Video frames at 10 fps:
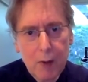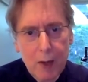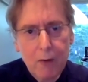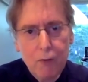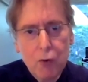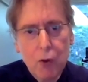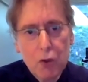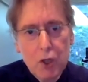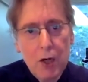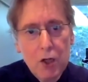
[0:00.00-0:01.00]
And if you
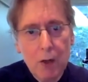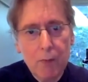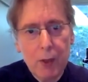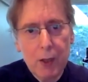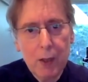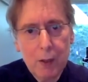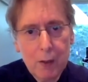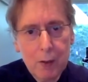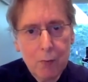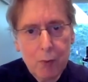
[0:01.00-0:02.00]
don't change something,
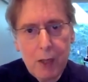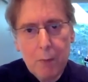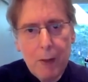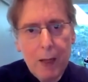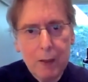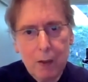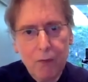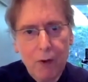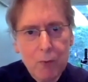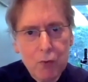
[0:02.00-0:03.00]
we get back to
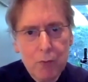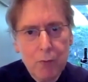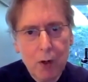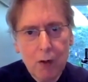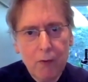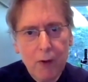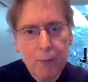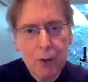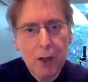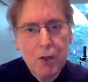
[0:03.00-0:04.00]
the famous remark of
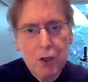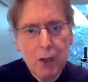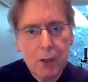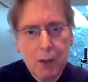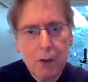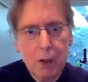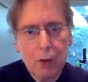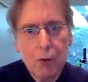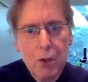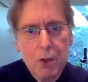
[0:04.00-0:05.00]
Albert Einstein that
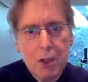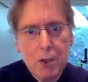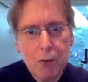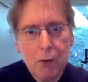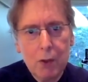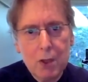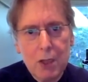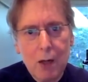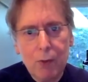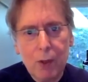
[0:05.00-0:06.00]
lunacy is doing the
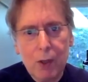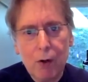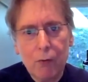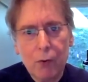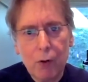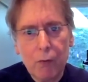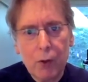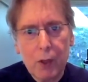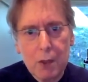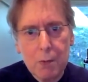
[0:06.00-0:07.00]
same thing over and
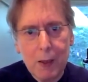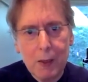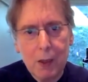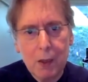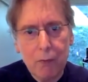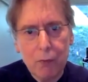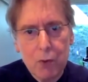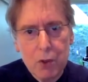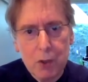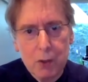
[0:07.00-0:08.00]
over and expecting a
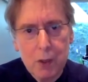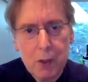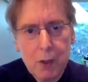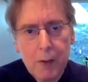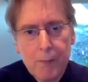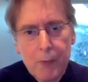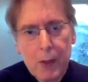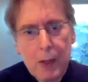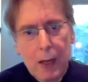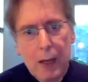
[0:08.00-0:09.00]
different result.
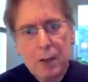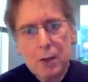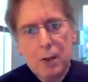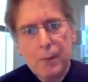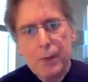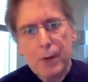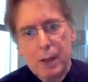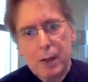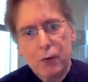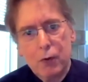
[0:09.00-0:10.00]
And
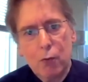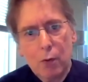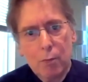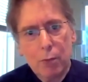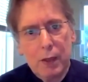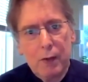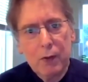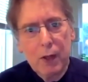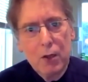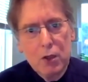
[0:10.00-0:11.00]
if you believe in
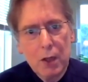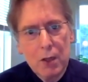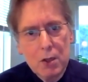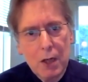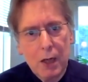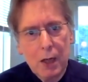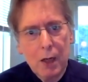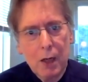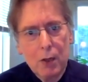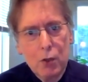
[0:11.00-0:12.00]
Einstein's saying
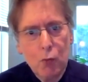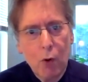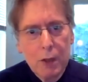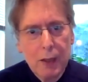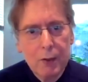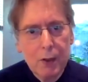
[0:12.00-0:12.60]
and you walk down the